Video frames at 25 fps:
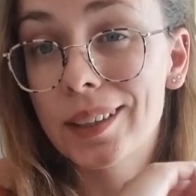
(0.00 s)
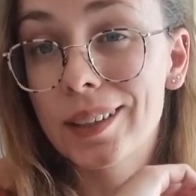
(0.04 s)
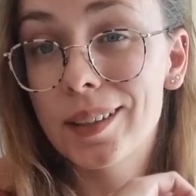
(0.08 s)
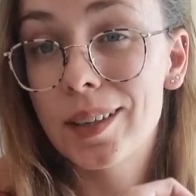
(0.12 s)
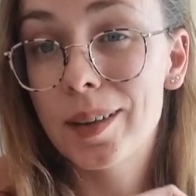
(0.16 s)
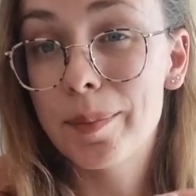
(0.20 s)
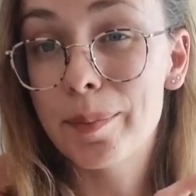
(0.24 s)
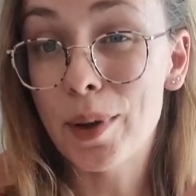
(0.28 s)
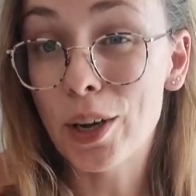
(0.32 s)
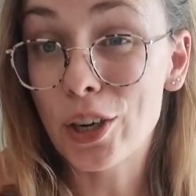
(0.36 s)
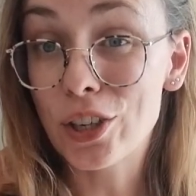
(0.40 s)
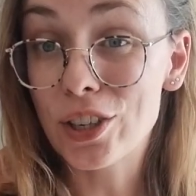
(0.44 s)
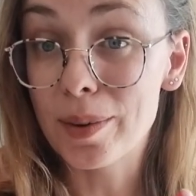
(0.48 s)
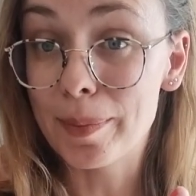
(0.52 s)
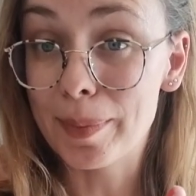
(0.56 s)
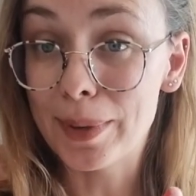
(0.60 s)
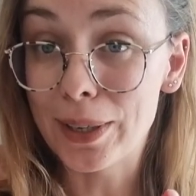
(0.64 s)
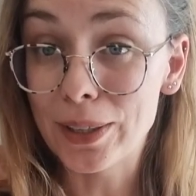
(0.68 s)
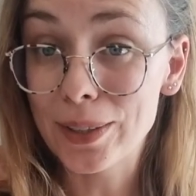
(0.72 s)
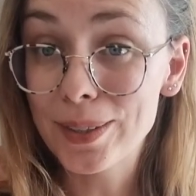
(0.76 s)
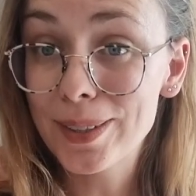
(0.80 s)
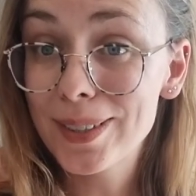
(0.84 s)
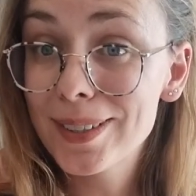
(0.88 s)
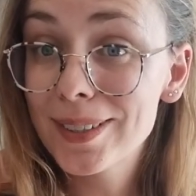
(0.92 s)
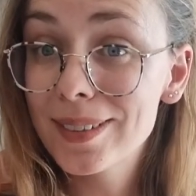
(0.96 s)
Merchant &
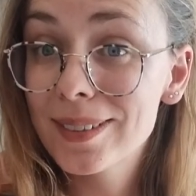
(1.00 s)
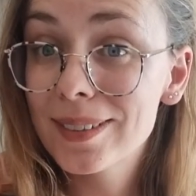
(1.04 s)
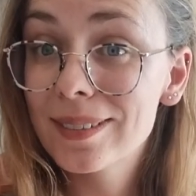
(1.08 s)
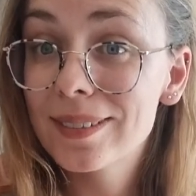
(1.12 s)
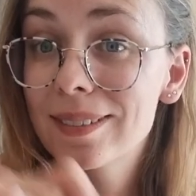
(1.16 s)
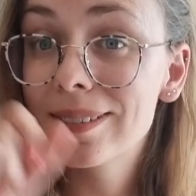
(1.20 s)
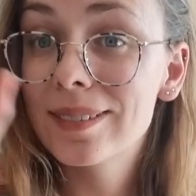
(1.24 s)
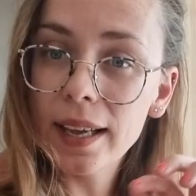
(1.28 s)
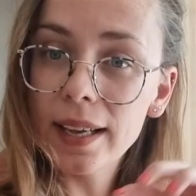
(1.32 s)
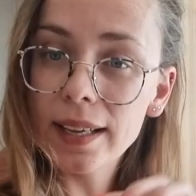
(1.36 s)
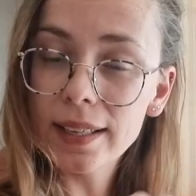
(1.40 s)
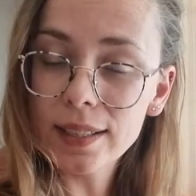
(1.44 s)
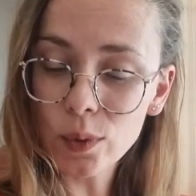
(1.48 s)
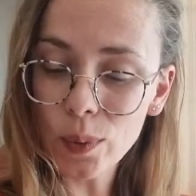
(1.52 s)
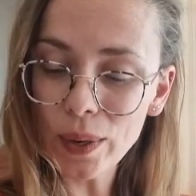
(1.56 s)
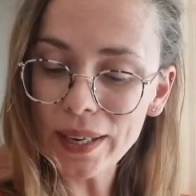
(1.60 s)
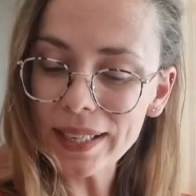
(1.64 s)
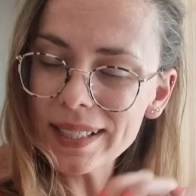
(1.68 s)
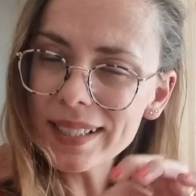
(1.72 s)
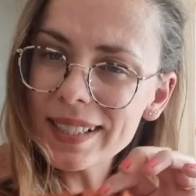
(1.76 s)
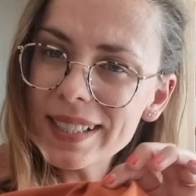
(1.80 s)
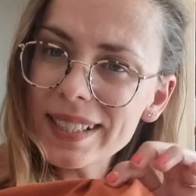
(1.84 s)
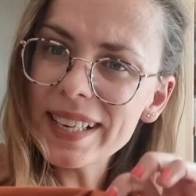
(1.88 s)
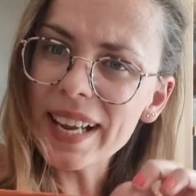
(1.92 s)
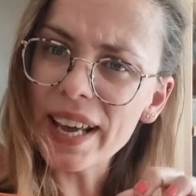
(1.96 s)
Mills. It's quite
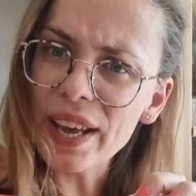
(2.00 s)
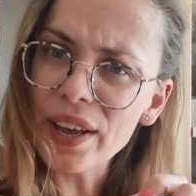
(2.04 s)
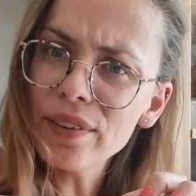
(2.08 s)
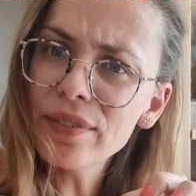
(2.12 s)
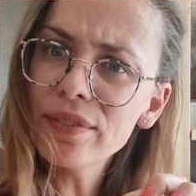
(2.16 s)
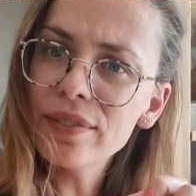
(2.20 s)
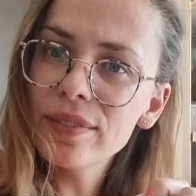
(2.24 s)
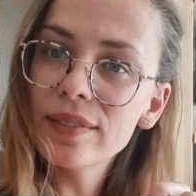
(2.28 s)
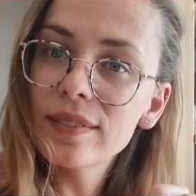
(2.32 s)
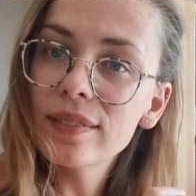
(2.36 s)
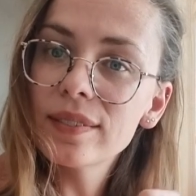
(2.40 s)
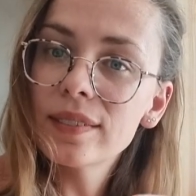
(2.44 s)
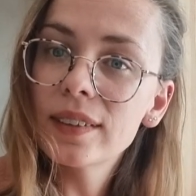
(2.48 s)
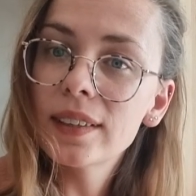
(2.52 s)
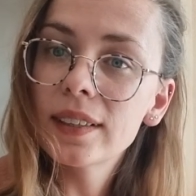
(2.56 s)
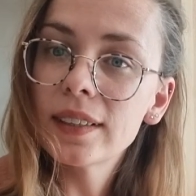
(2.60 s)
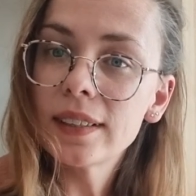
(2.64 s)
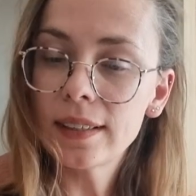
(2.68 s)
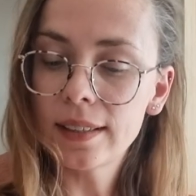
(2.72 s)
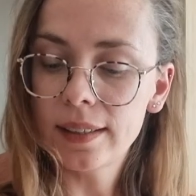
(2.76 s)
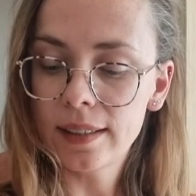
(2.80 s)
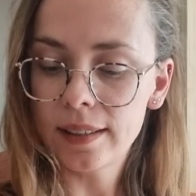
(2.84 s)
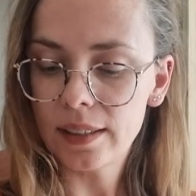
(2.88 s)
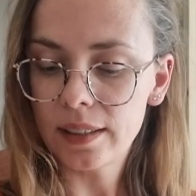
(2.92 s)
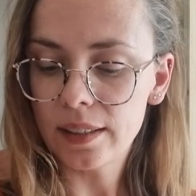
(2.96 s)
stiff,
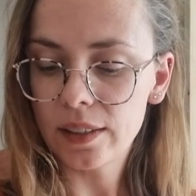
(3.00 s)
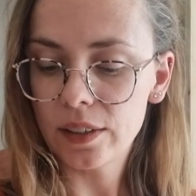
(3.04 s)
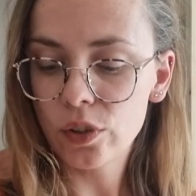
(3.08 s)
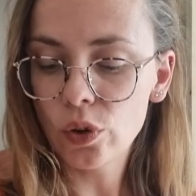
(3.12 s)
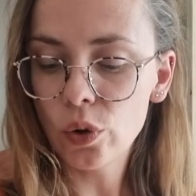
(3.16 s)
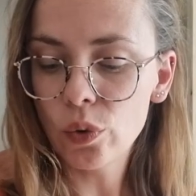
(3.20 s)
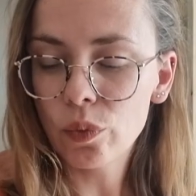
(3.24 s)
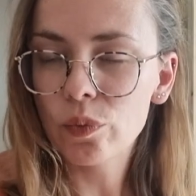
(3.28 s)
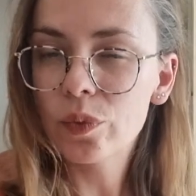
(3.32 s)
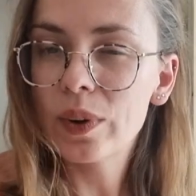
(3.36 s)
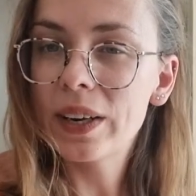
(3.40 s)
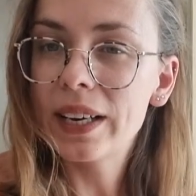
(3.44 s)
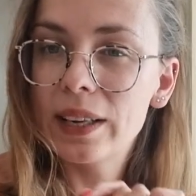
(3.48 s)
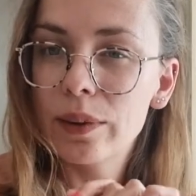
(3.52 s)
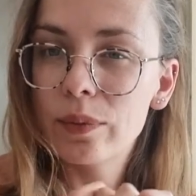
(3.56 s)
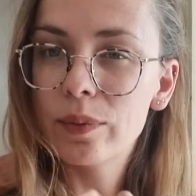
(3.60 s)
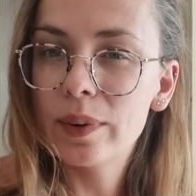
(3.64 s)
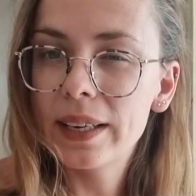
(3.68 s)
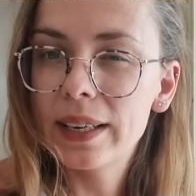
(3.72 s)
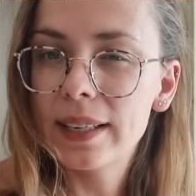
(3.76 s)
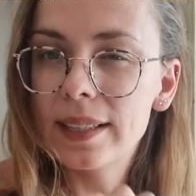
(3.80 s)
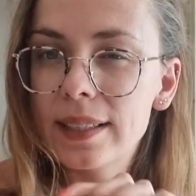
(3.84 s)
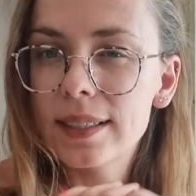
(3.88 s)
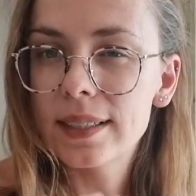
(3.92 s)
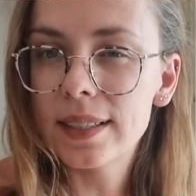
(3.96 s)
not really,
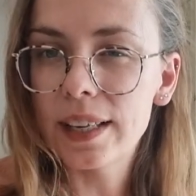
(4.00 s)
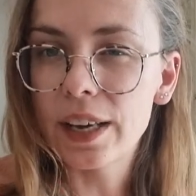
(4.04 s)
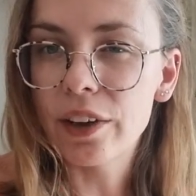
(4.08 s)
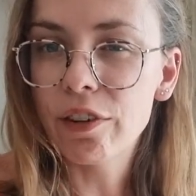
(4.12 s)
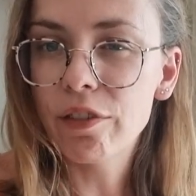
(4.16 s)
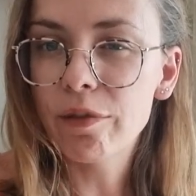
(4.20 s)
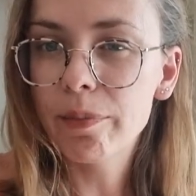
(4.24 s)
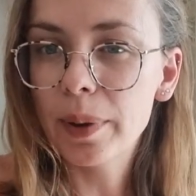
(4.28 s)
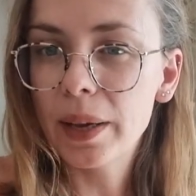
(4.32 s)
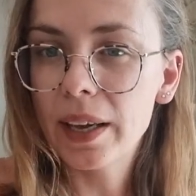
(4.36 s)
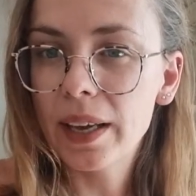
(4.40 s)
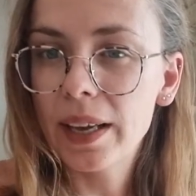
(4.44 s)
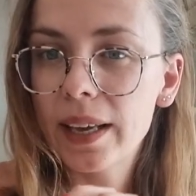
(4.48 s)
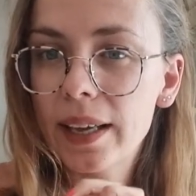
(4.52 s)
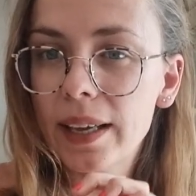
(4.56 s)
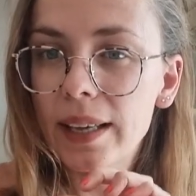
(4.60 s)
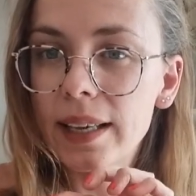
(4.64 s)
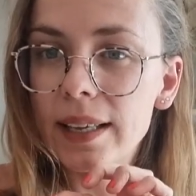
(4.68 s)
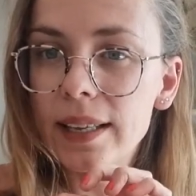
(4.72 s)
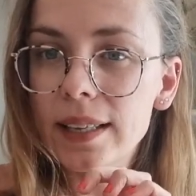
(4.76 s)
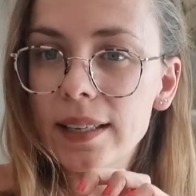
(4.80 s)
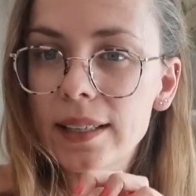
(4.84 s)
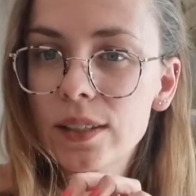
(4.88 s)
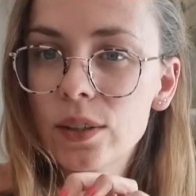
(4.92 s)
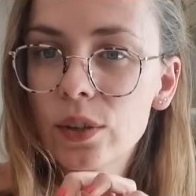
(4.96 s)
really stiff, but
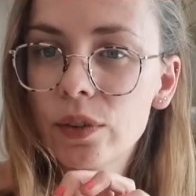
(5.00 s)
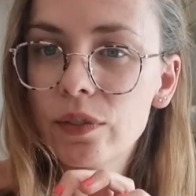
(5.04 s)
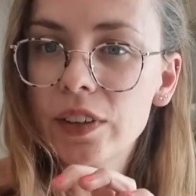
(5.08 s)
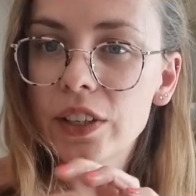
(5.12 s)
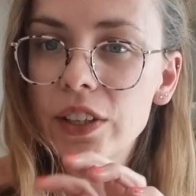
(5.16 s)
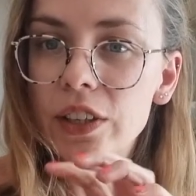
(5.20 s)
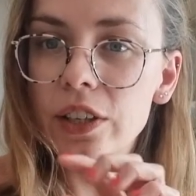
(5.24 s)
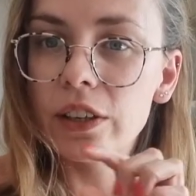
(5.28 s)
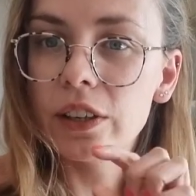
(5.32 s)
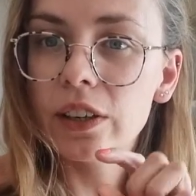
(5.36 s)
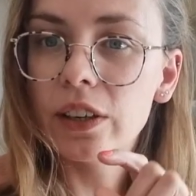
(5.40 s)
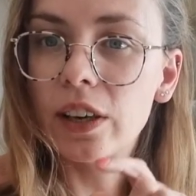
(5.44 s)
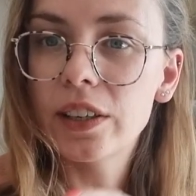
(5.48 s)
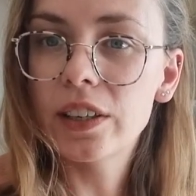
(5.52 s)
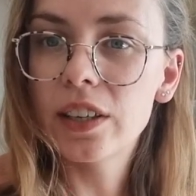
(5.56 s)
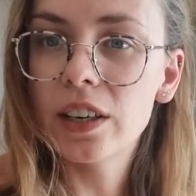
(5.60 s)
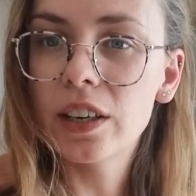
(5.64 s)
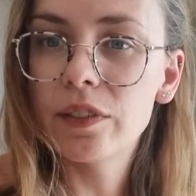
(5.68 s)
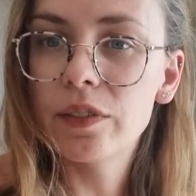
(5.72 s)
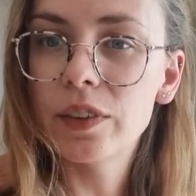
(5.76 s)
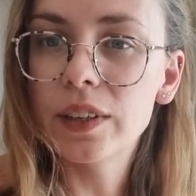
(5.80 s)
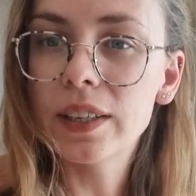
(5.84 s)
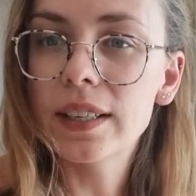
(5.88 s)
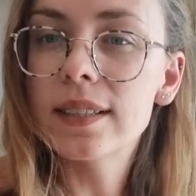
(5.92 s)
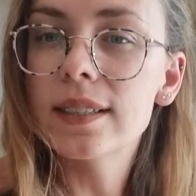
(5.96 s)
it sort of, I don't know
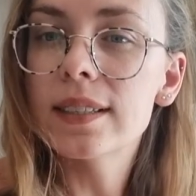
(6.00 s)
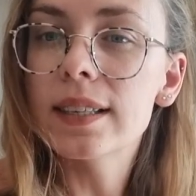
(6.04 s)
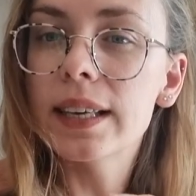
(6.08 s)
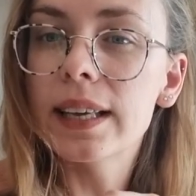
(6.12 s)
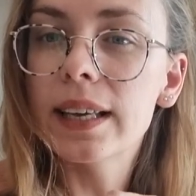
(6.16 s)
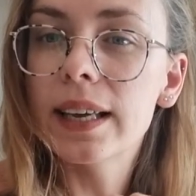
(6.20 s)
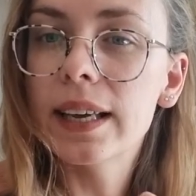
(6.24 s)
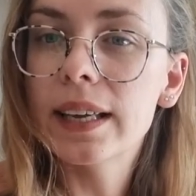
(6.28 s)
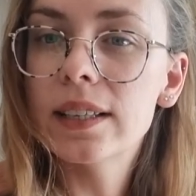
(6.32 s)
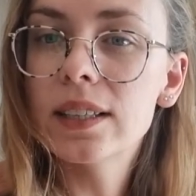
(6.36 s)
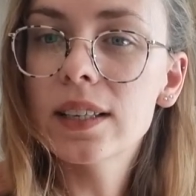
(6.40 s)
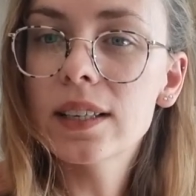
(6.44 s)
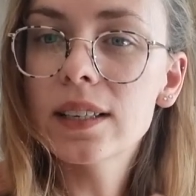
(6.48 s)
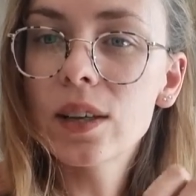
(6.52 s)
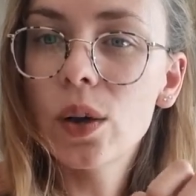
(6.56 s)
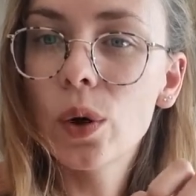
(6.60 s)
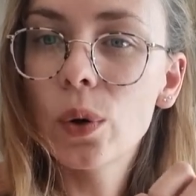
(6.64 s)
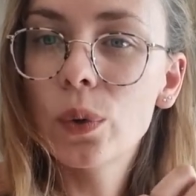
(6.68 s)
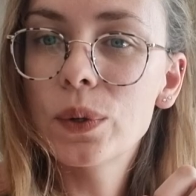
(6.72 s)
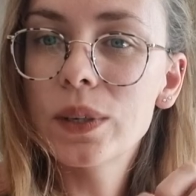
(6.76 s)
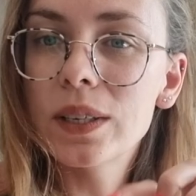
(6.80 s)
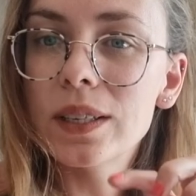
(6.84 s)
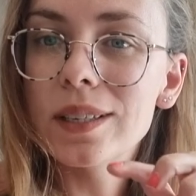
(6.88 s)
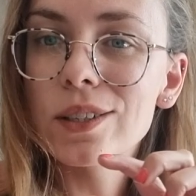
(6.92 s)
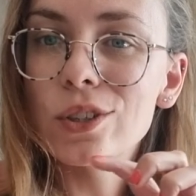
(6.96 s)
if you can see, it does
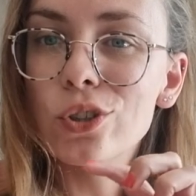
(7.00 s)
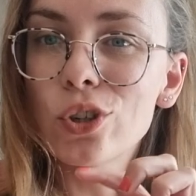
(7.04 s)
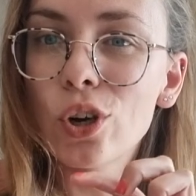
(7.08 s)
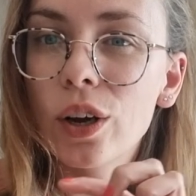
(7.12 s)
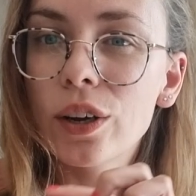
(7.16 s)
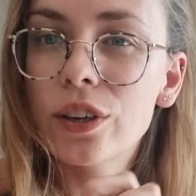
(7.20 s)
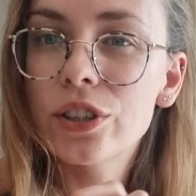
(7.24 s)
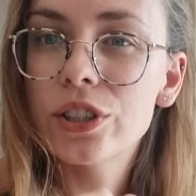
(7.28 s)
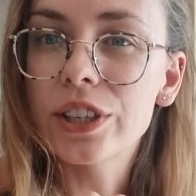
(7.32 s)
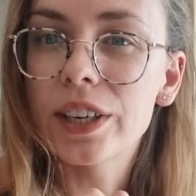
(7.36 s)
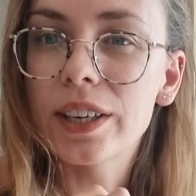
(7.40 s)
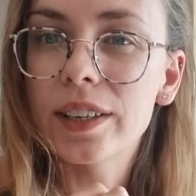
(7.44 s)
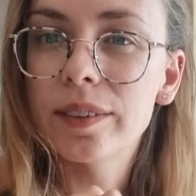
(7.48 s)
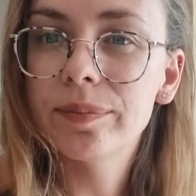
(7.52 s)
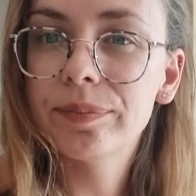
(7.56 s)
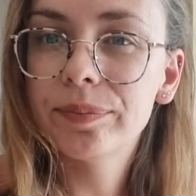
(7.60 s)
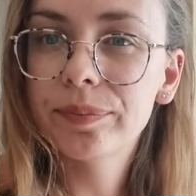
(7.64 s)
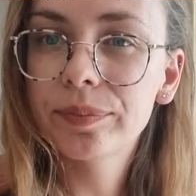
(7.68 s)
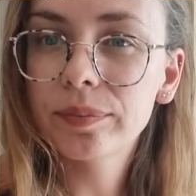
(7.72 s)
hold its structure.